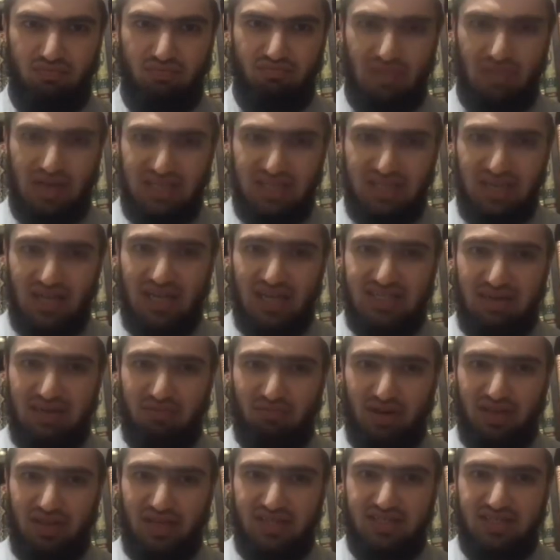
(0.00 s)
mashallah, some
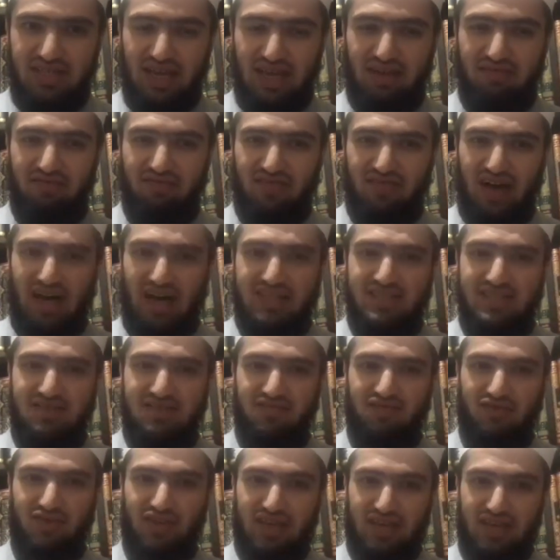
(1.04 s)
brothers, they can fast
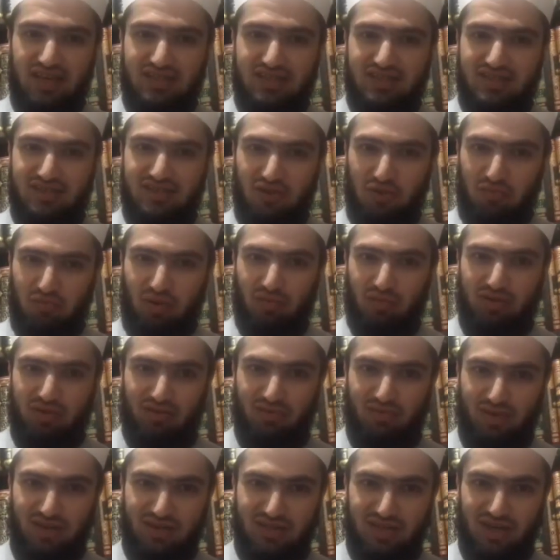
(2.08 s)
for years, no
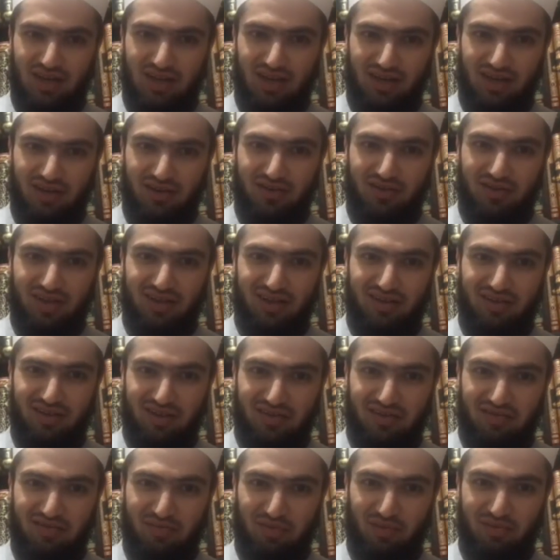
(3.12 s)
problem, mashallah, you know, they don't,
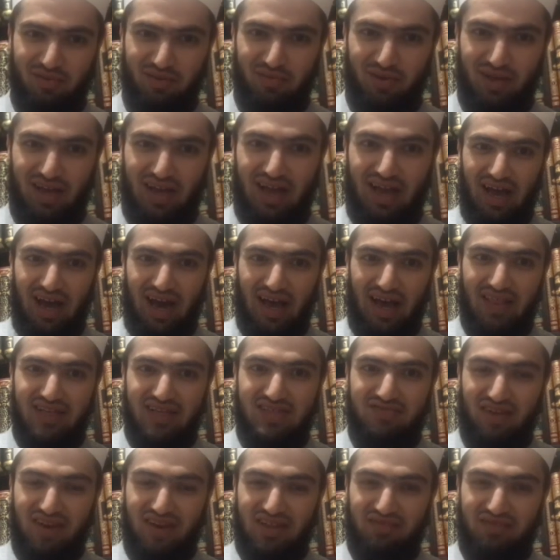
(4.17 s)
have a problem.
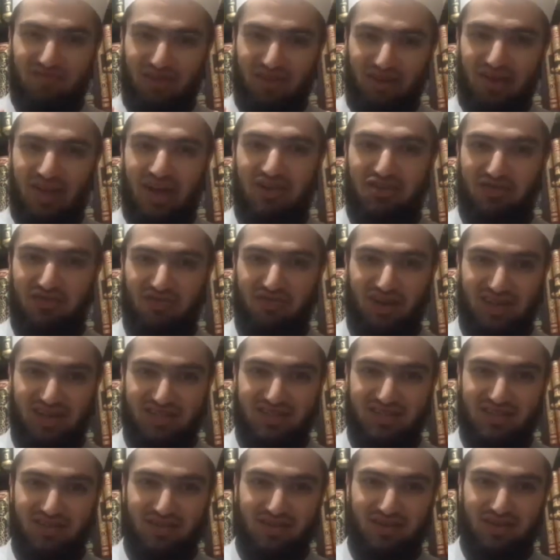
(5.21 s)
Others find it very hard to
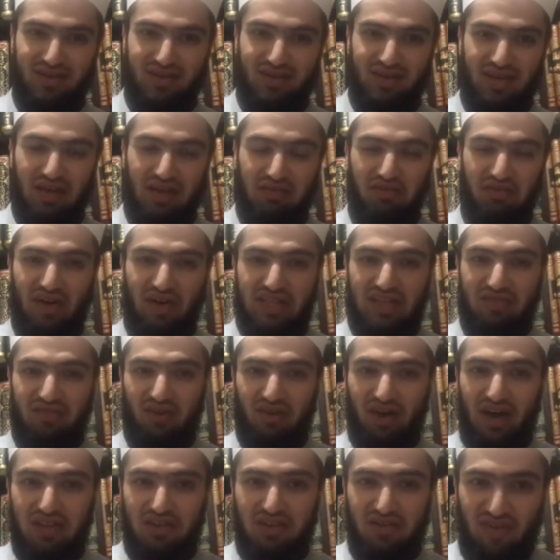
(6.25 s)
fast. If you find it
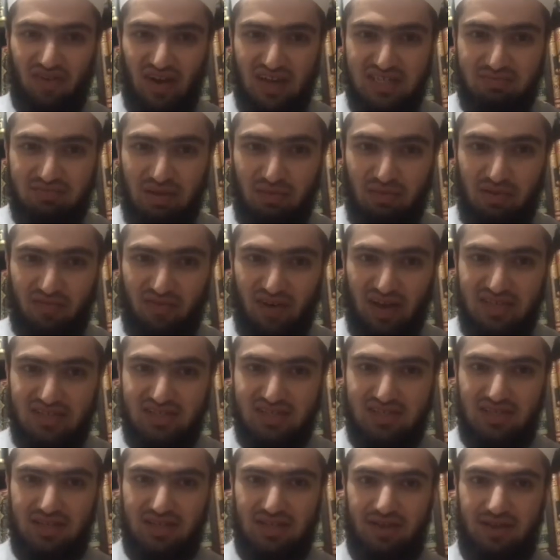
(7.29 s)
very hard to fast, maybe fast
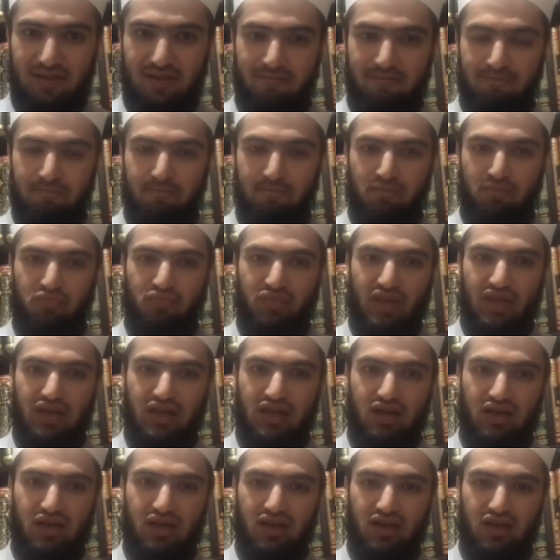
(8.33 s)
uh,
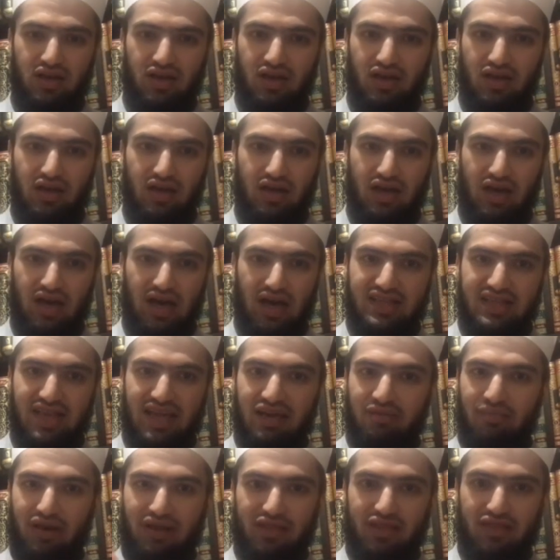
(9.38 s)
a day
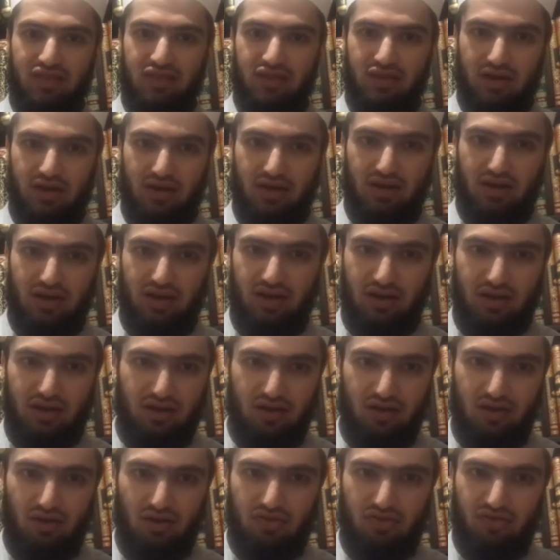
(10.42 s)
a month, uh,
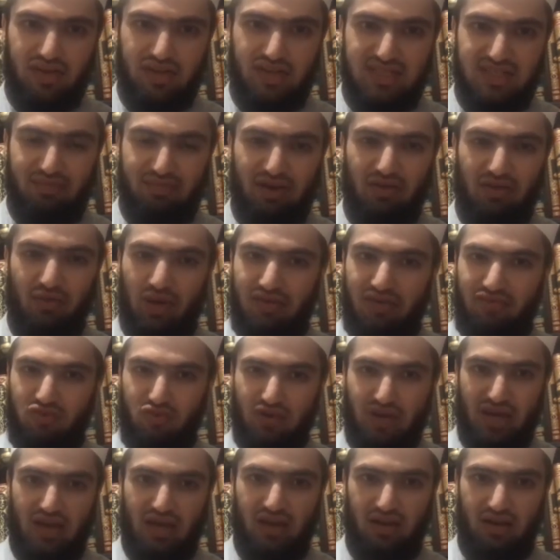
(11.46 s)
you know, three days a month, whatever
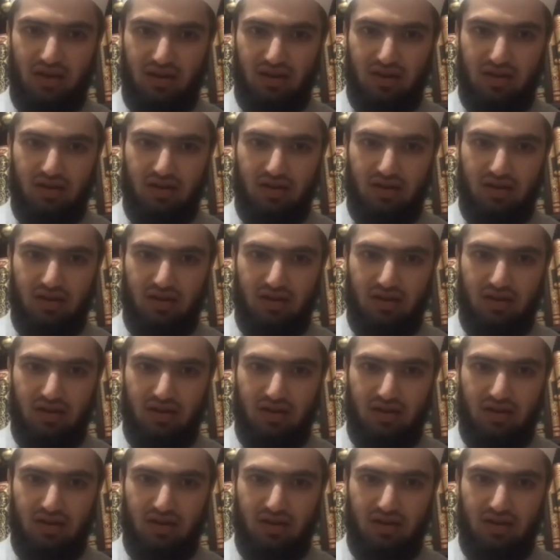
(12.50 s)
you can.